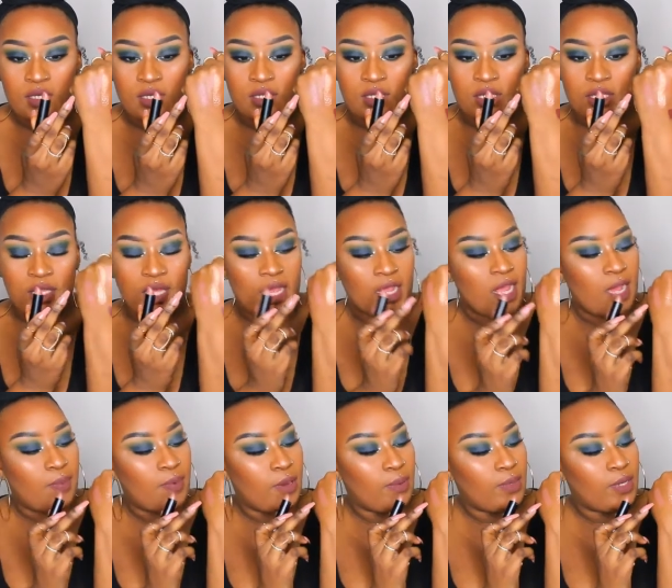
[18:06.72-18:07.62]
see that
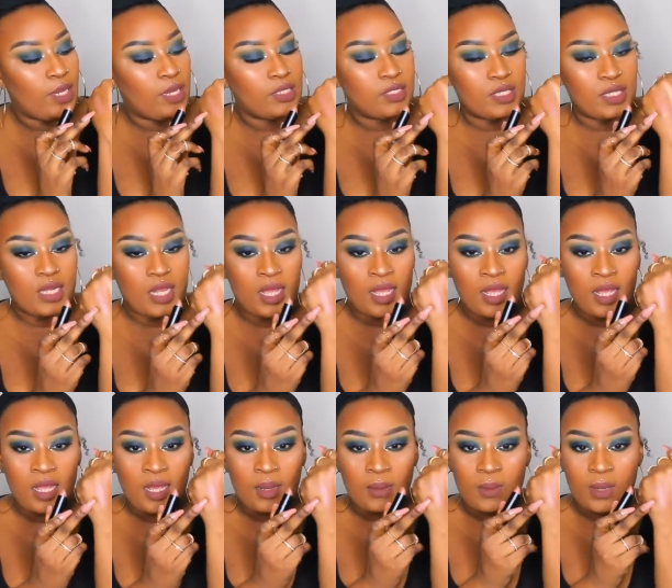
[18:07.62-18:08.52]
y'all probably can't see that
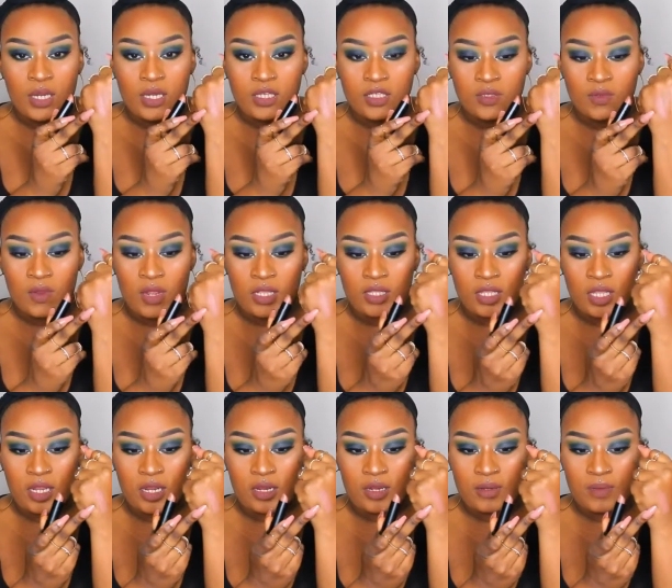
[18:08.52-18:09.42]
but it's right
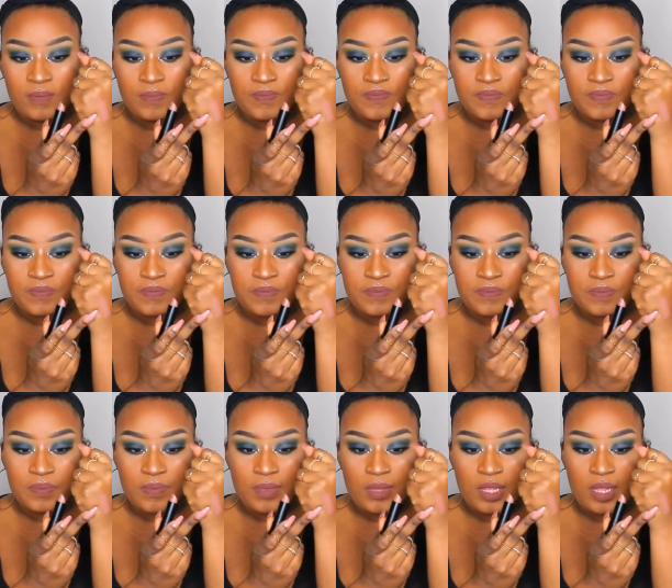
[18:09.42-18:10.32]
there
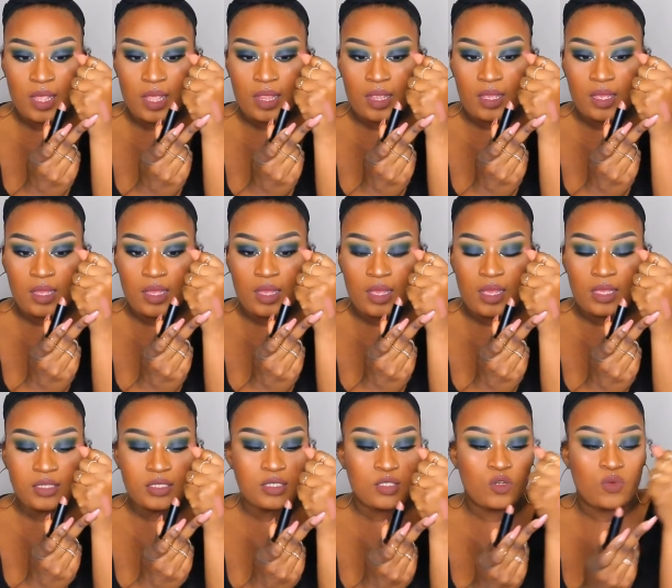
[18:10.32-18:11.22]
like
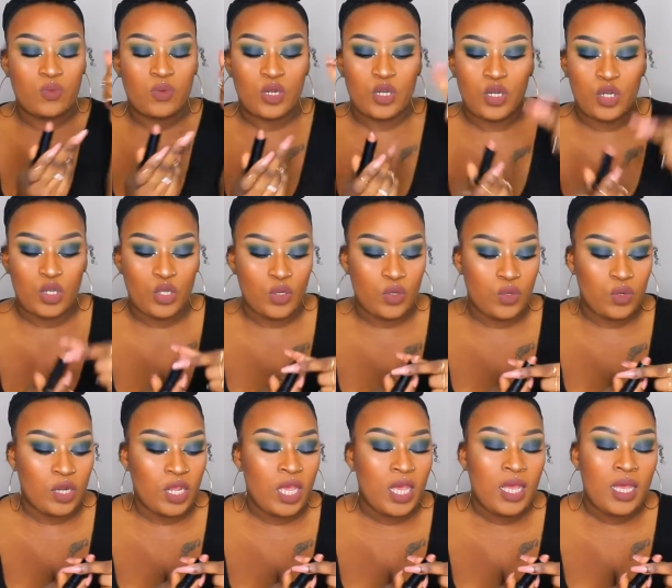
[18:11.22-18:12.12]
it's super
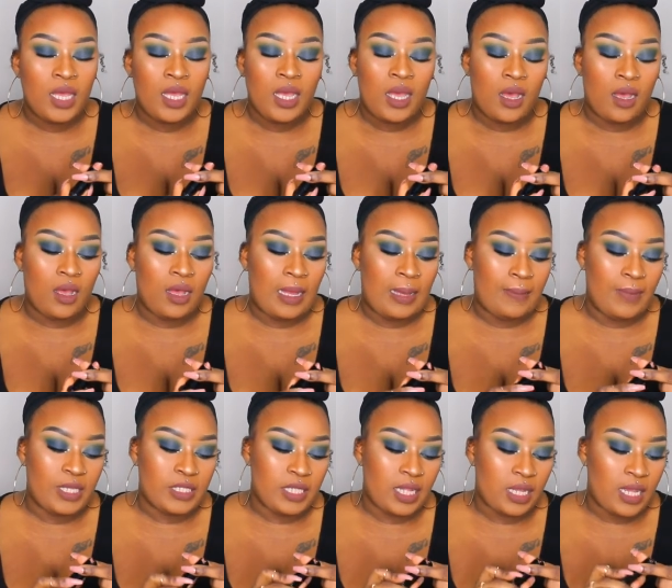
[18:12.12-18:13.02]
nude.
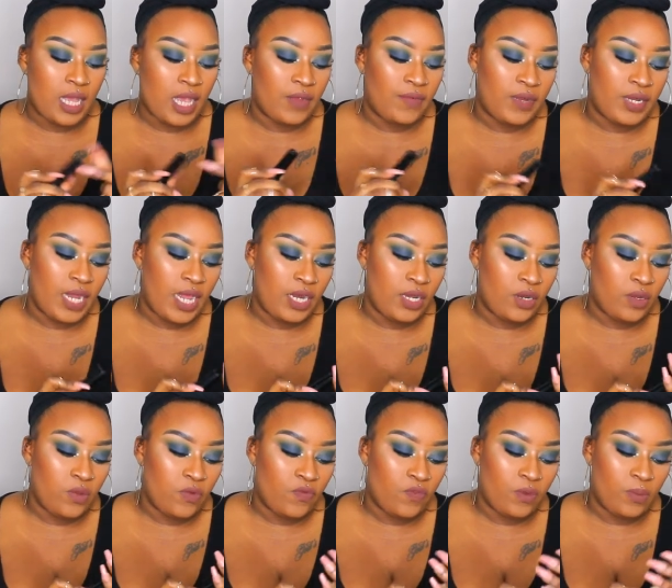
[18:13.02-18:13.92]
Um, it's like an everyday
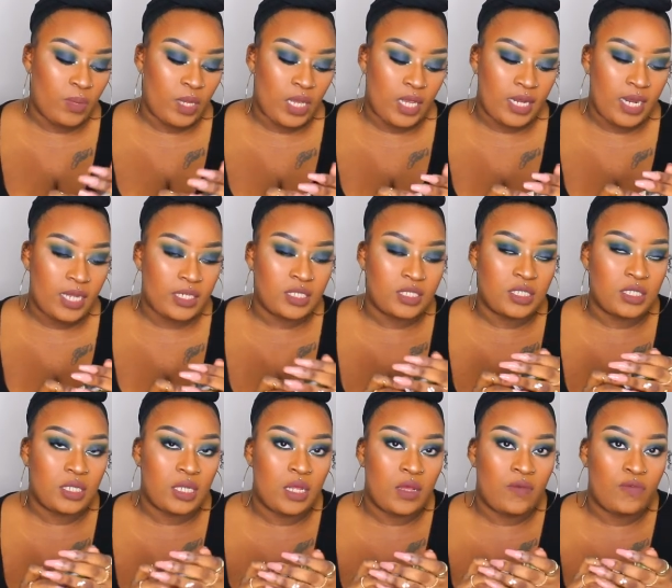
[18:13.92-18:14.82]
nude for me. And I just
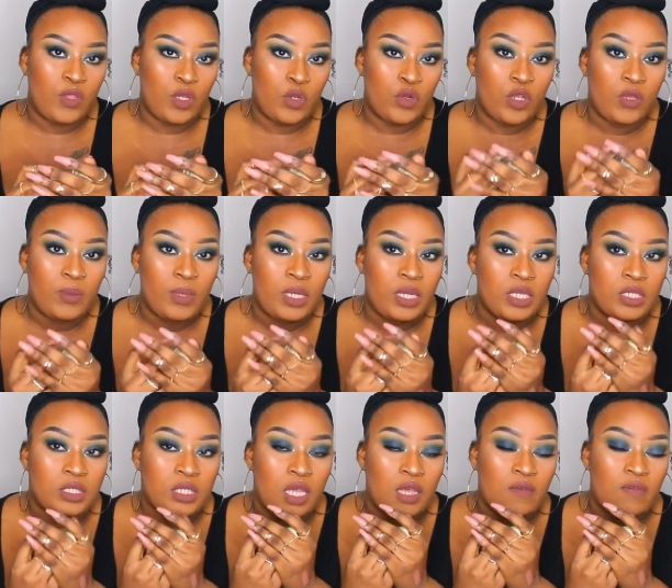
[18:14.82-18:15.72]
love the
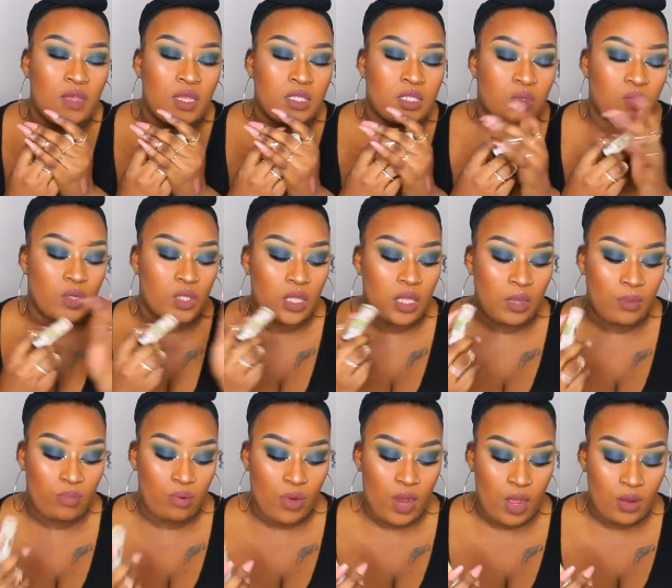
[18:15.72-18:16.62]
creaminess of it with a
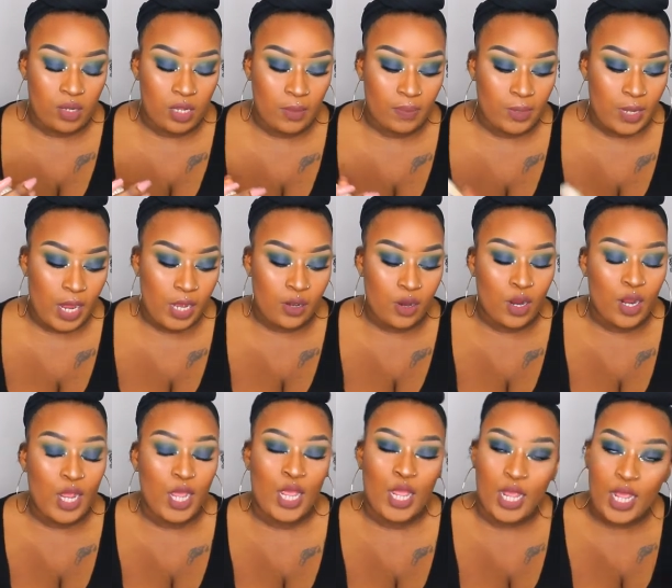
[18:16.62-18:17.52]
brown lip
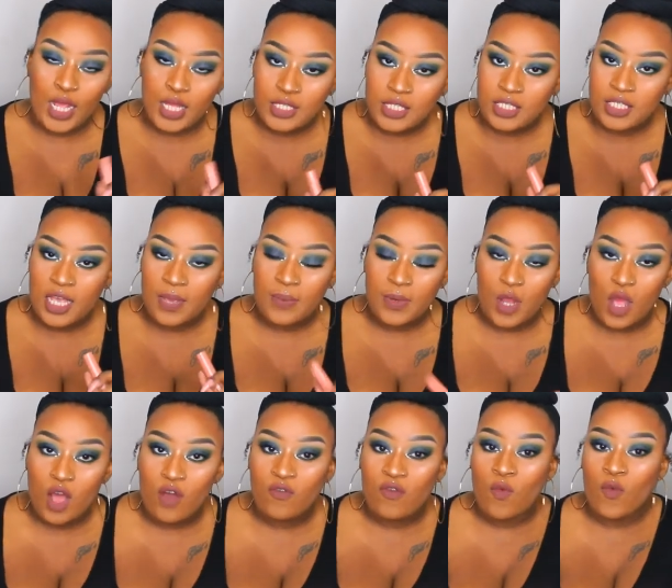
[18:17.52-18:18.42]
liner. And to top it
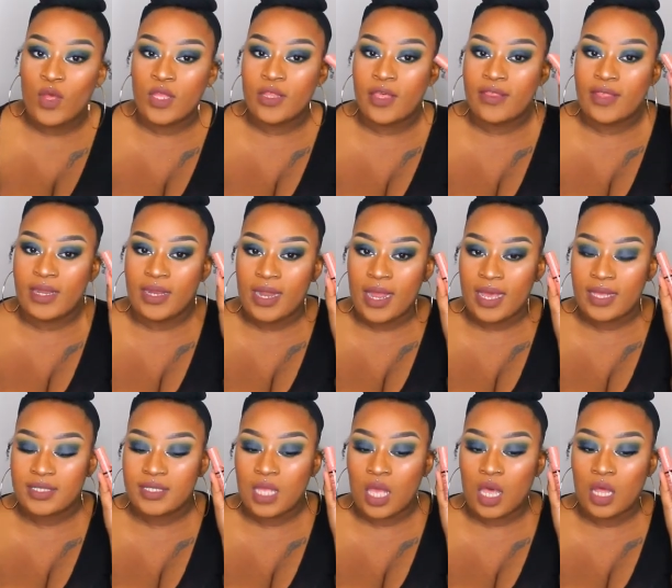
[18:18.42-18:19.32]
off with the
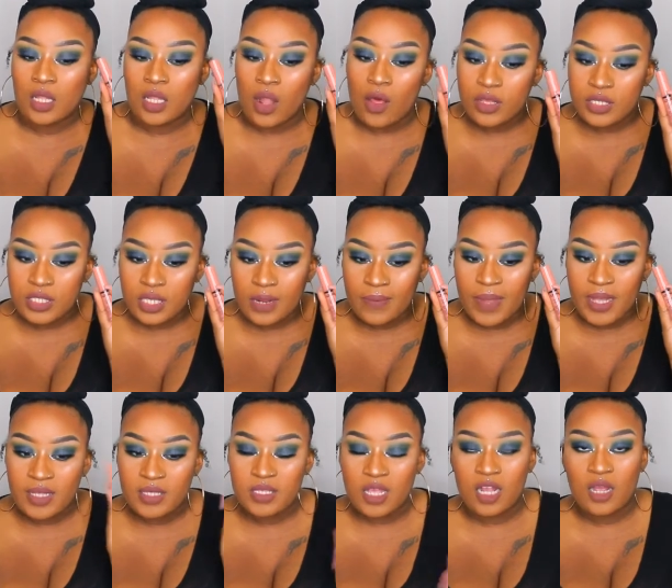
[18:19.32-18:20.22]
next gloss that I'm
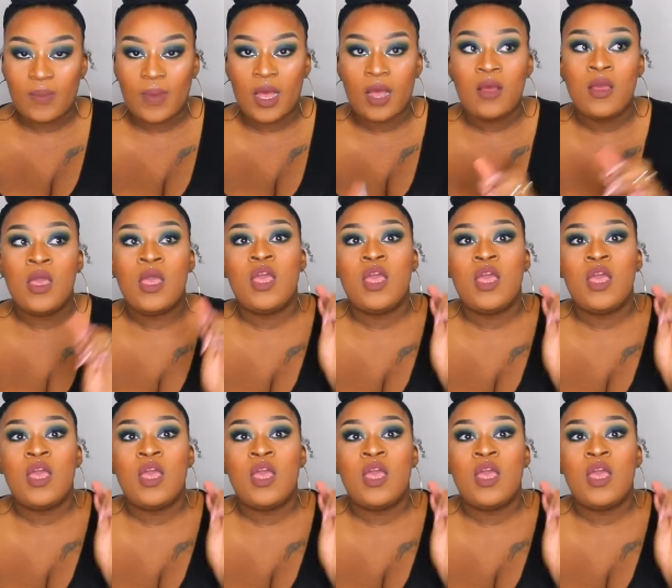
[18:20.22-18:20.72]
about to talk about.